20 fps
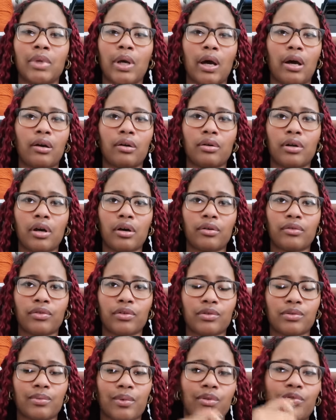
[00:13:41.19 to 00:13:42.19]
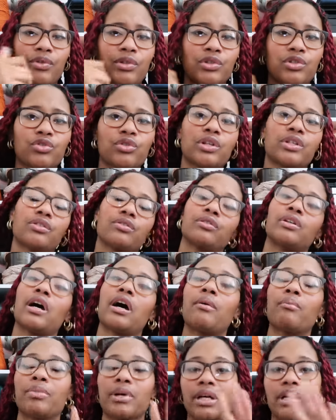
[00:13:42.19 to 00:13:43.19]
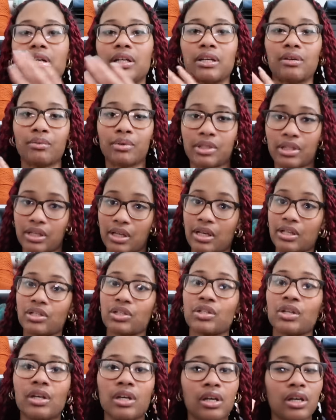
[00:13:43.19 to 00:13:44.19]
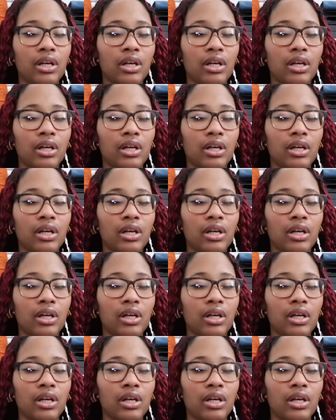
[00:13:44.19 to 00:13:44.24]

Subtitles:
I don't know if it was my first dress or not, but it was such